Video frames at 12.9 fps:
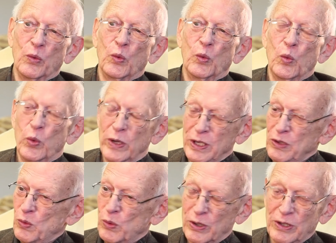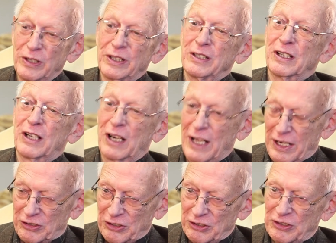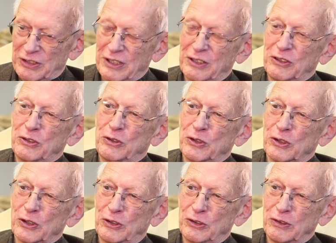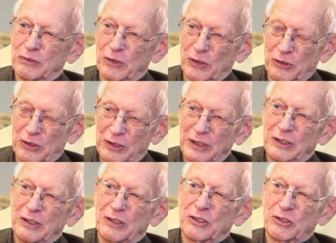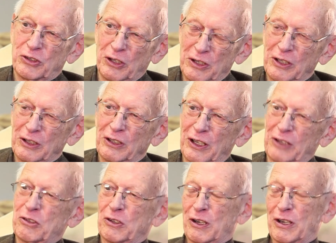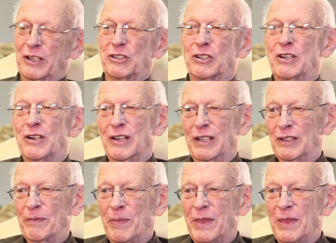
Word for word: We were in classes at New York University studying electrical engineering.